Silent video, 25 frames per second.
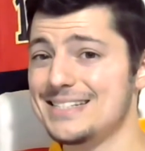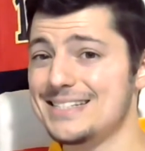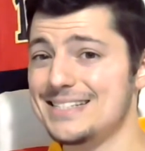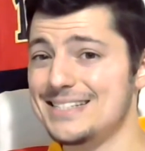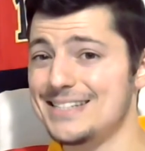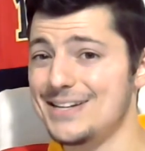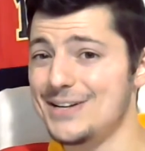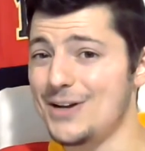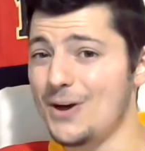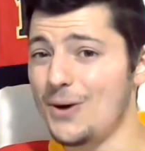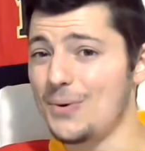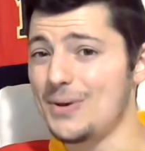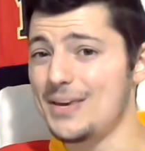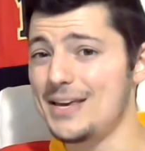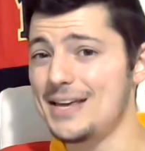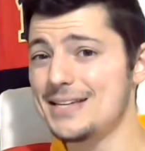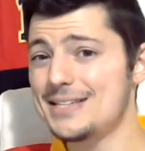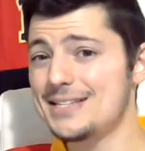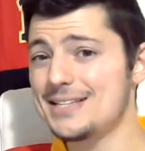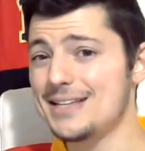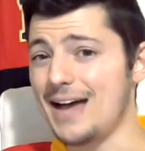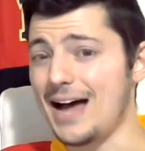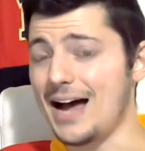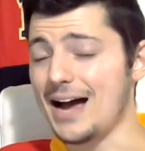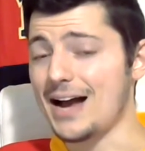you know,
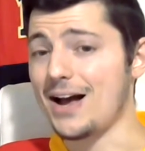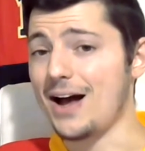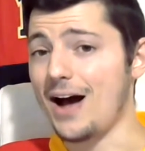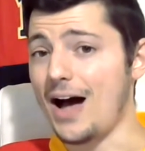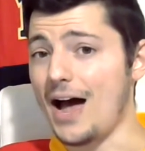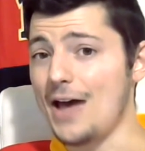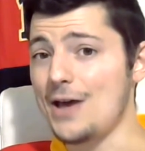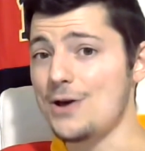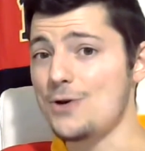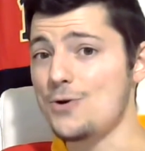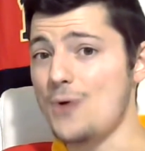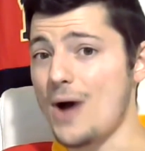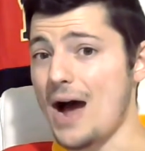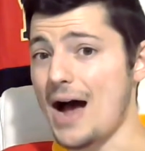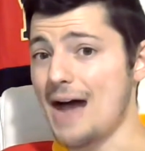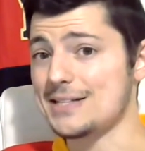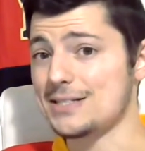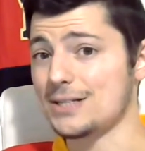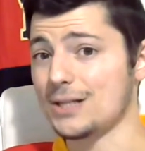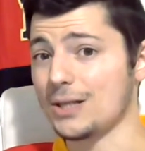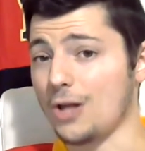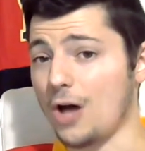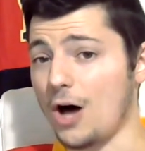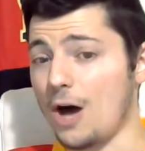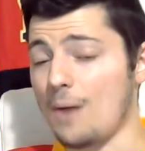he's a guy who has
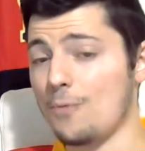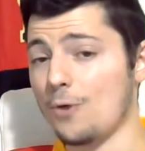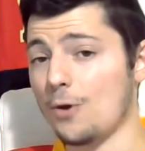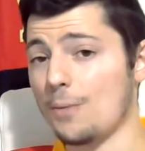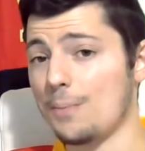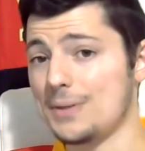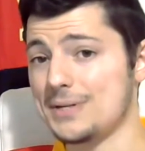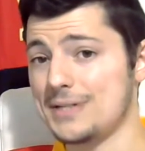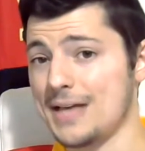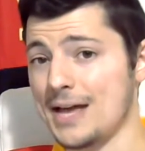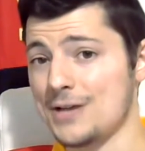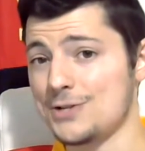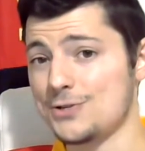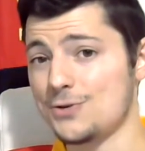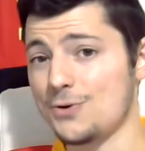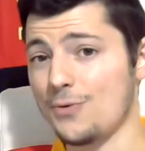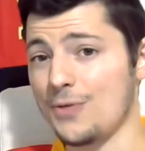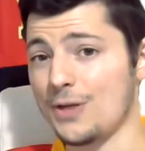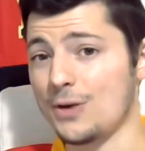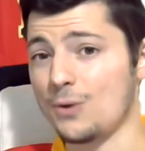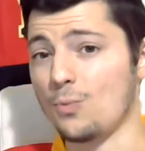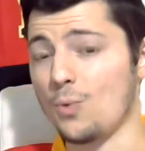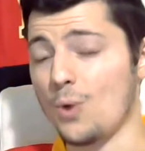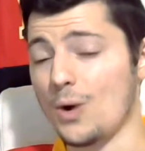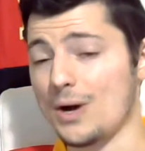a lot more potential
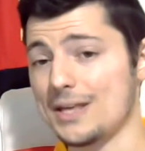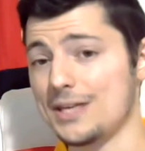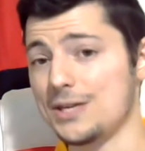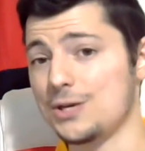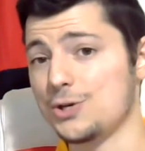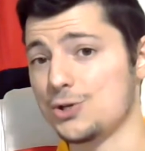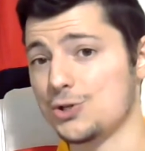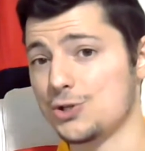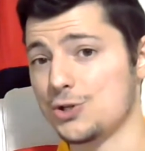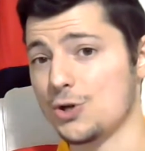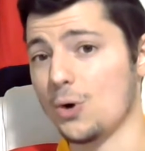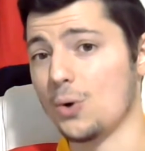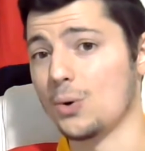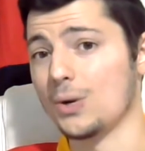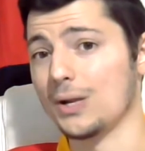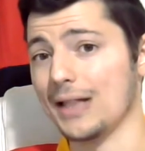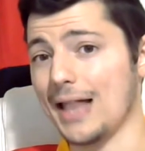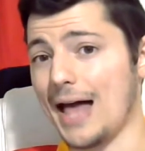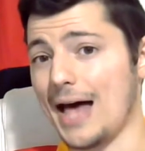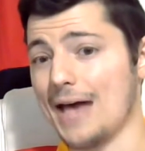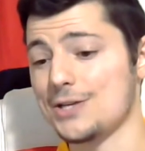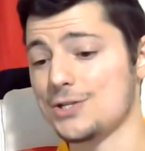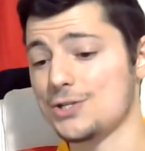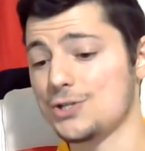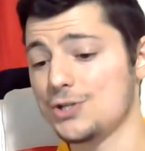than what he showed
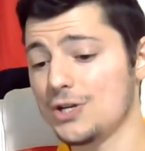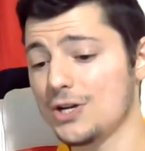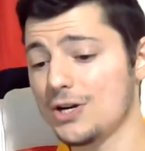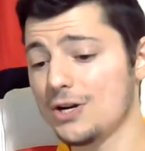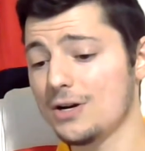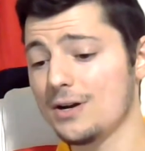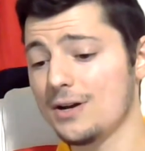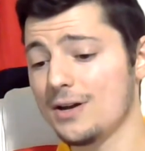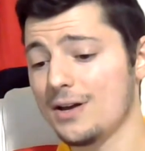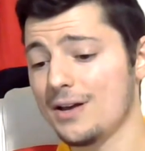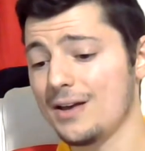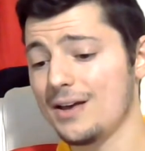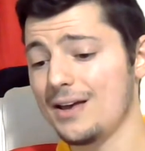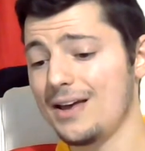last year.